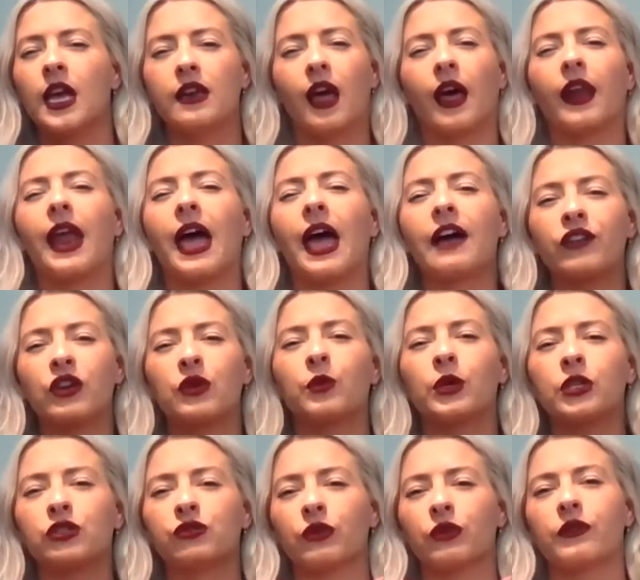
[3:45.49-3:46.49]
Not
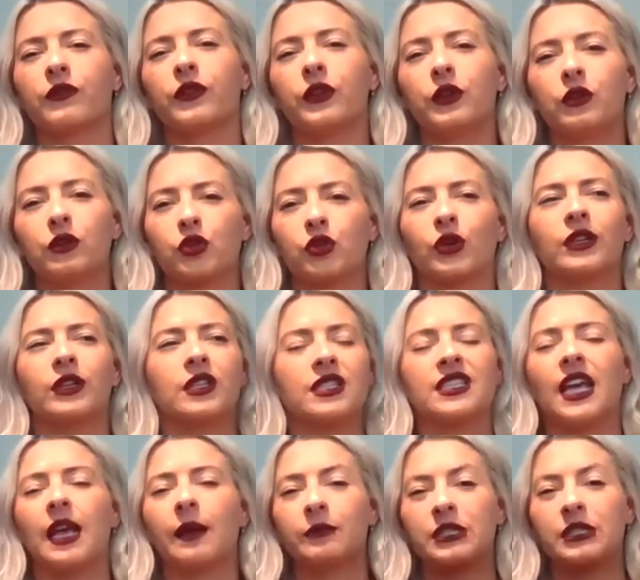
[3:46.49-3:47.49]
everyone's reviews are in the
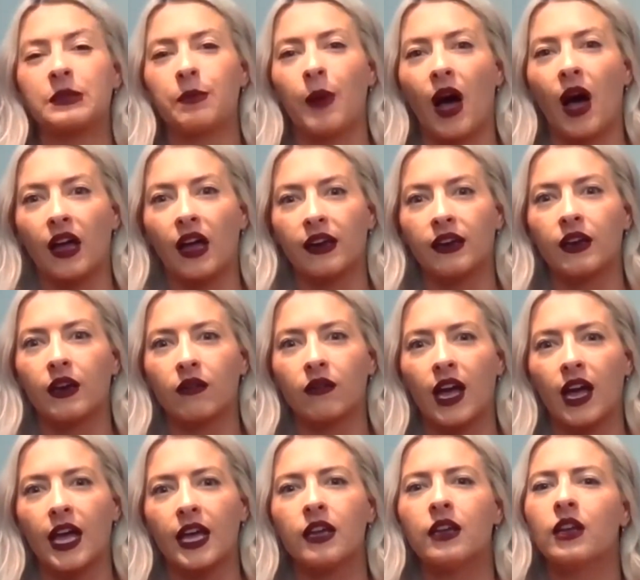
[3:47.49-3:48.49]
same spot,
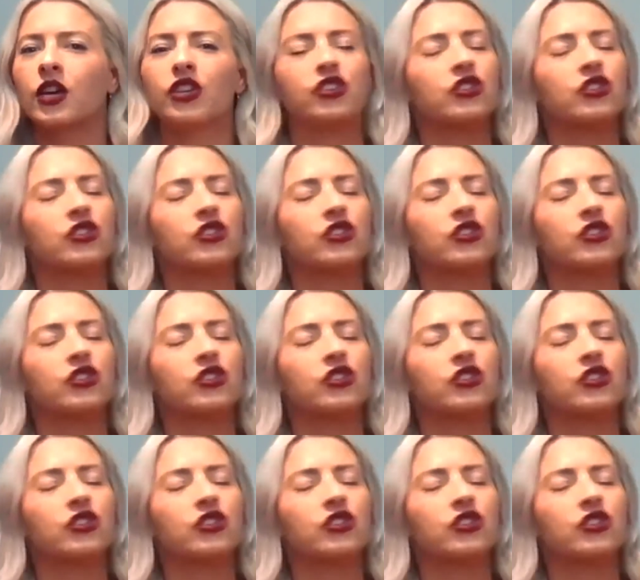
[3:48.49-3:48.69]
okay?